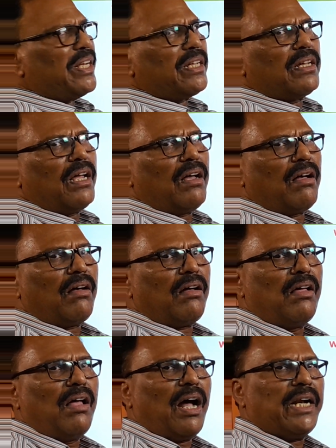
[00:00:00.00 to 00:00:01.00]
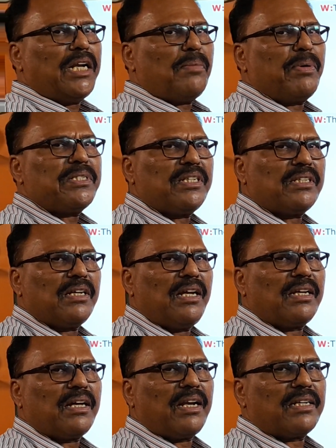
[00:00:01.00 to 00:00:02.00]
very 100%
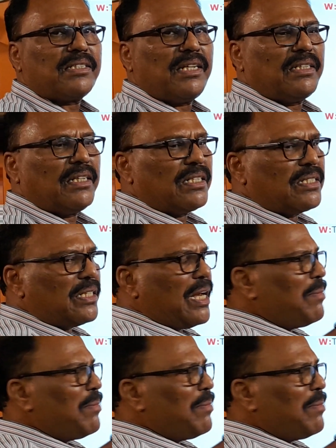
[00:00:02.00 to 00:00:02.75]
a correct sentence,